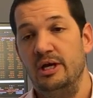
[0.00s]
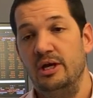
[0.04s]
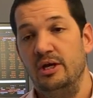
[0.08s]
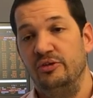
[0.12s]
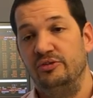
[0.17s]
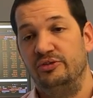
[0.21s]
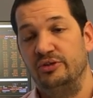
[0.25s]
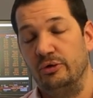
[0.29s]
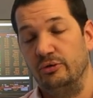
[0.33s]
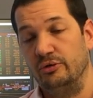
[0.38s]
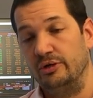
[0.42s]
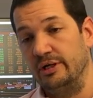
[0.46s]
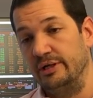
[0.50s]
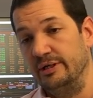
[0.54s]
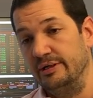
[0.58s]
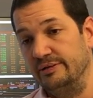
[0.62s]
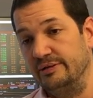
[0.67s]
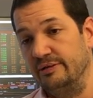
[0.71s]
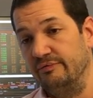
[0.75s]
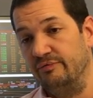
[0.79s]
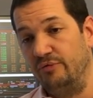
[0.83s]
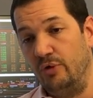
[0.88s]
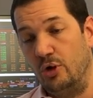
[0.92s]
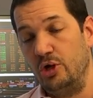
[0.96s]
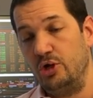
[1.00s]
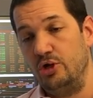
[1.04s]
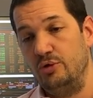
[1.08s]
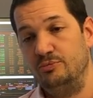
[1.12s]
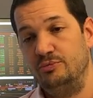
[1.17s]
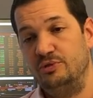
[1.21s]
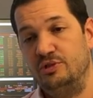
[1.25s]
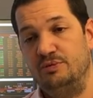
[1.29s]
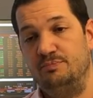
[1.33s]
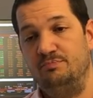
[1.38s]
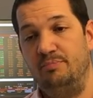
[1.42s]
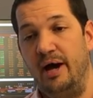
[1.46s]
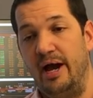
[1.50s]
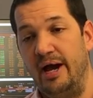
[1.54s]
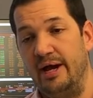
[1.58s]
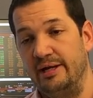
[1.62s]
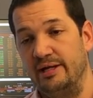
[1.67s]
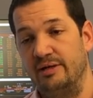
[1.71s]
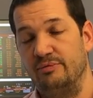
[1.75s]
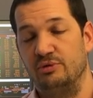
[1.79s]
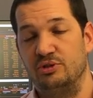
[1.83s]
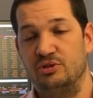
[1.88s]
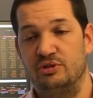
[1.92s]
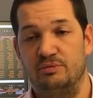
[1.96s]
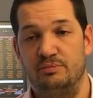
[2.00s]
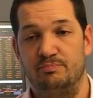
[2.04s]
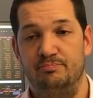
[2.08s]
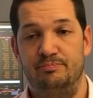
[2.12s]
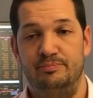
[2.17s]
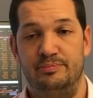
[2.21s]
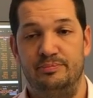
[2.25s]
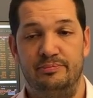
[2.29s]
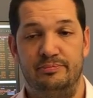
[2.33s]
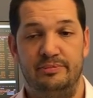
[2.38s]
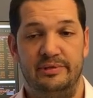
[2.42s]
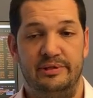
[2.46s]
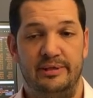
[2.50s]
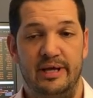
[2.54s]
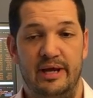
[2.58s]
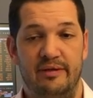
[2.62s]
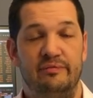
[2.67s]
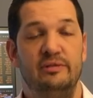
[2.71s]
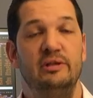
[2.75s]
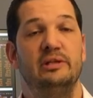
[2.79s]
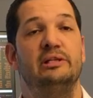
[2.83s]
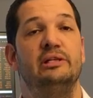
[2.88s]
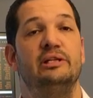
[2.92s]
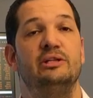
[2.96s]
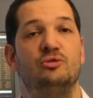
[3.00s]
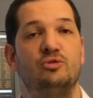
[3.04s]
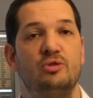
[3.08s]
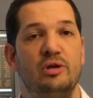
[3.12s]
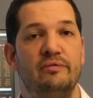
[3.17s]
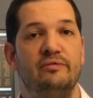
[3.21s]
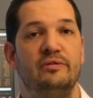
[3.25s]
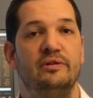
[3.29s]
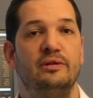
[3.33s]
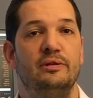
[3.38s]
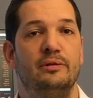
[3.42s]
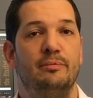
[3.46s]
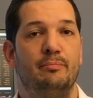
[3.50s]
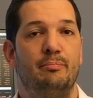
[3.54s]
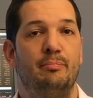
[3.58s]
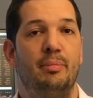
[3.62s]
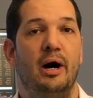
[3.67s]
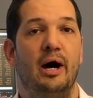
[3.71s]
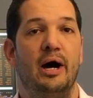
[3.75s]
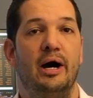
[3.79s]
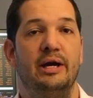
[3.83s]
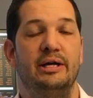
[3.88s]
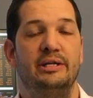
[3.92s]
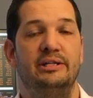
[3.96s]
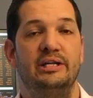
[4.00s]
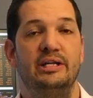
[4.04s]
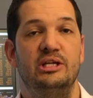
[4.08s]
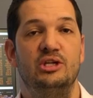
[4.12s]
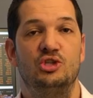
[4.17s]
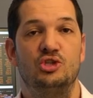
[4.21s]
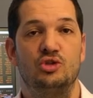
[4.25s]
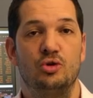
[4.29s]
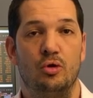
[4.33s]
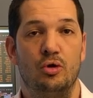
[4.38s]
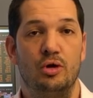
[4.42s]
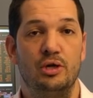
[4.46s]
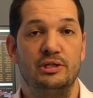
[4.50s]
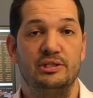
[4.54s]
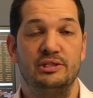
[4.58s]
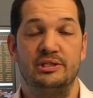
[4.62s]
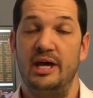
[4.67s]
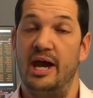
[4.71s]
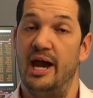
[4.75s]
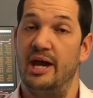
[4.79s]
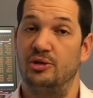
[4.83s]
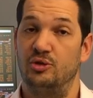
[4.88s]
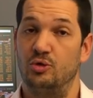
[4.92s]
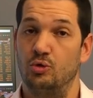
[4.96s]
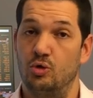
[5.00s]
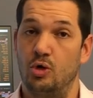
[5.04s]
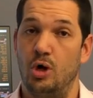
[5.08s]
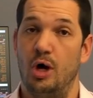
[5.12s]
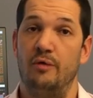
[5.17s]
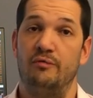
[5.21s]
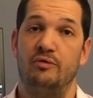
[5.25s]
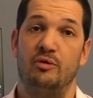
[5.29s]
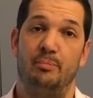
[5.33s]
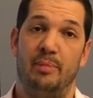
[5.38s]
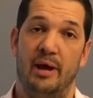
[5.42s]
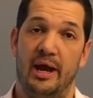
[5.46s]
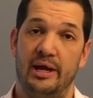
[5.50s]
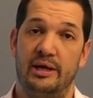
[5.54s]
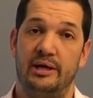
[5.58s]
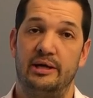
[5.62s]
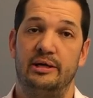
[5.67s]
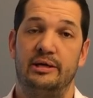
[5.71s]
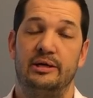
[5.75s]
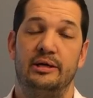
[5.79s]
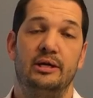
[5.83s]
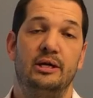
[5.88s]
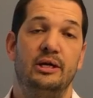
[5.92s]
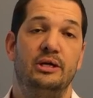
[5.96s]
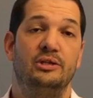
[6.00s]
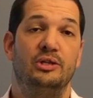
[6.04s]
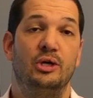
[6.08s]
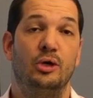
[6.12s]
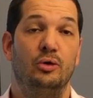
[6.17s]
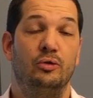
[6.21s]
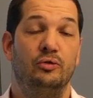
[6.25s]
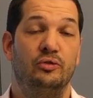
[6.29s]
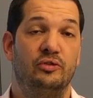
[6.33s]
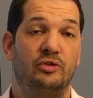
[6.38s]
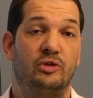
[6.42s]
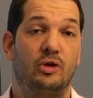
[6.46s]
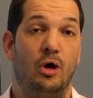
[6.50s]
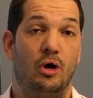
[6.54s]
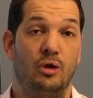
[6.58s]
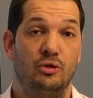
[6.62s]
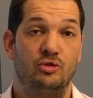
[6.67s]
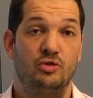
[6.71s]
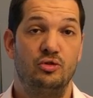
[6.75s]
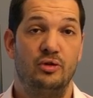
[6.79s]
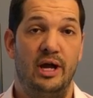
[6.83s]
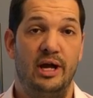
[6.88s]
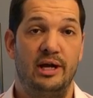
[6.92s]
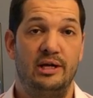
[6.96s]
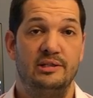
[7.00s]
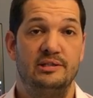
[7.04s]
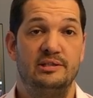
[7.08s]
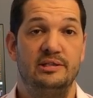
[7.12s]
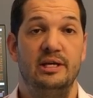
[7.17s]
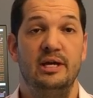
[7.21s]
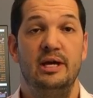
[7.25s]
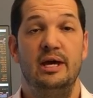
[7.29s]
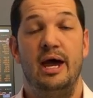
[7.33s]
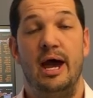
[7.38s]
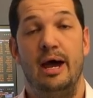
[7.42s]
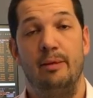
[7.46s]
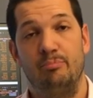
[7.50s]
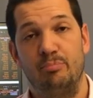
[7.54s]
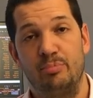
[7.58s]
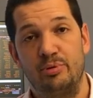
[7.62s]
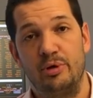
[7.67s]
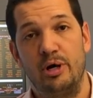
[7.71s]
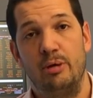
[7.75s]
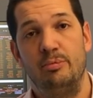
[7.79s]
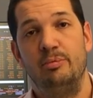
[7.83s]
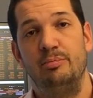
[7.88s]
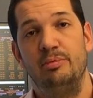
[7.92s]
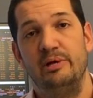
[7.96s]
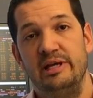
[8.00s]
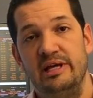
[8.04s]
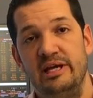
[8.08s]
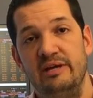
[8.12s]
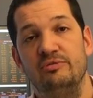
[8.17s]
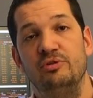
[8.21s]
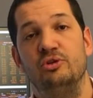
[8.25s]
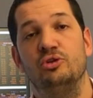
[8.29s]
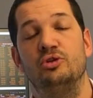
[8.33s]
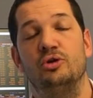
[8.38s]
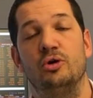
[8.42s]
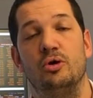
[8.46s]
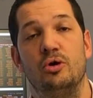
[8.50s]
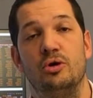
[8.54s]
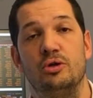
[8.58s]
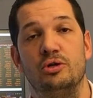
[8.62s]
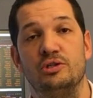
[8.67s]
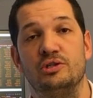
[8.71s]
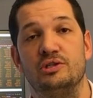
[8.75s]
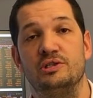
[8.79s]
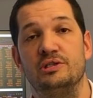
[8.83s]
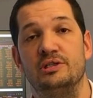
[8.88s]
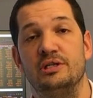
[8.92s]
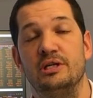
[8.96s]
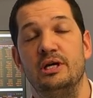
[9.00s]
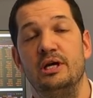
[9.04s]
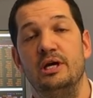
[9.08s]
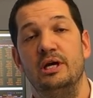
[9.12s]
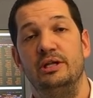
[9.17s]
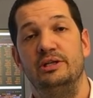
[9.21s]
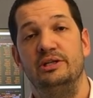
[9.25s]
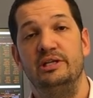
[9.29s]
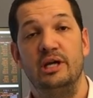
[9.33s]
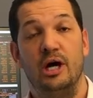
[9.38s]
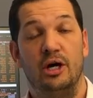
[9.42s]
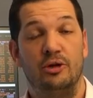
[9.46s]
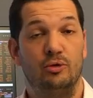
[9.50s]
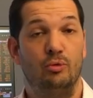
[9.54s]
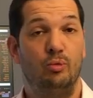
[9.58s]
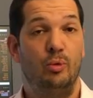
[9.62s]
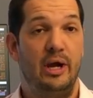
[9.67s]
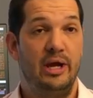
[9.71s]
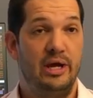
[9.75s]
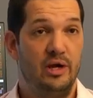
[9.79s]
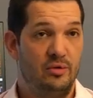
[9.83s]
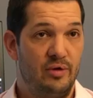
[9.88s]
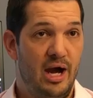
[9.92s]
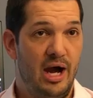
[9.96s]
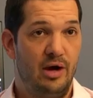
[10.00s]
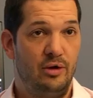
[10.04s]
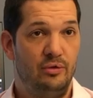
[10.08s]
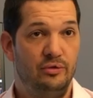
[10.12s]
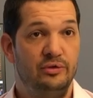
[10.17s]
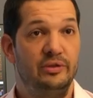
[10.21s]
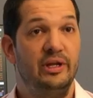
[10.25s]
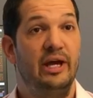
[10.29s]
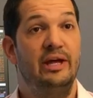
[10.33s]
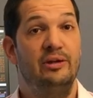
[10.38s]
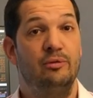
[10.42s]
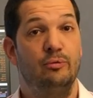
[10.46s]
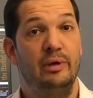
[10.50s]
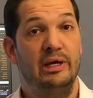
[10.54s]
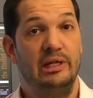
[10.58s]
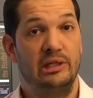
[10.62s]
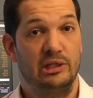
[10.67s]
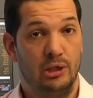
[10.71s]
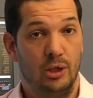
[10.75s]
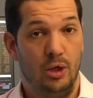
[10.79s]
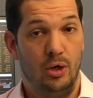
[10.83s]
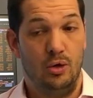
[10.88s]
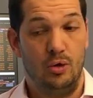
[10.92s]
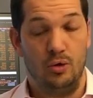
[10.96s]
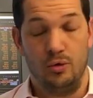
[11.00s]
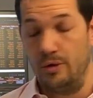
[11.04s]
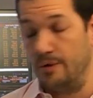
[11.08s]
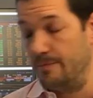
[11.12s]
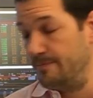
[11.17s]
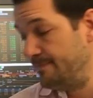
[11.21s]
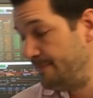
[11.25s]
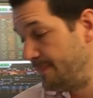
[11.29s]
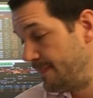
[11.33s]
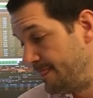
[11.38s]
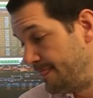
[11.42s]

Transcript: So the volume spike was definitely driven by the shorts had to cover back those contracts and probably even turned the other way around and went long.